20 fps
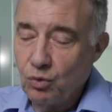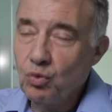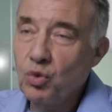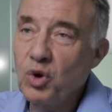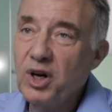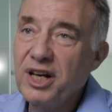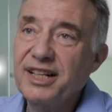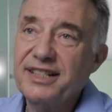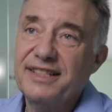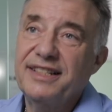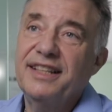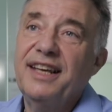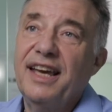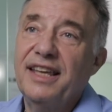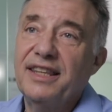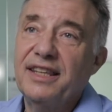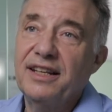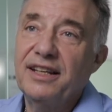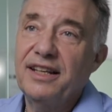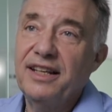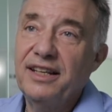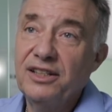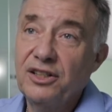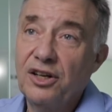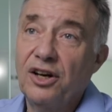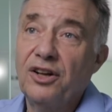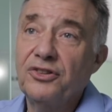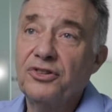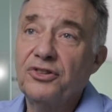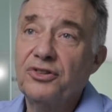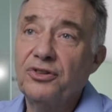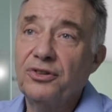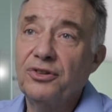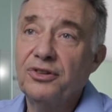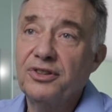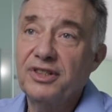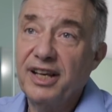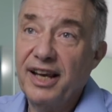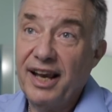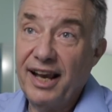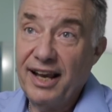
work together in consort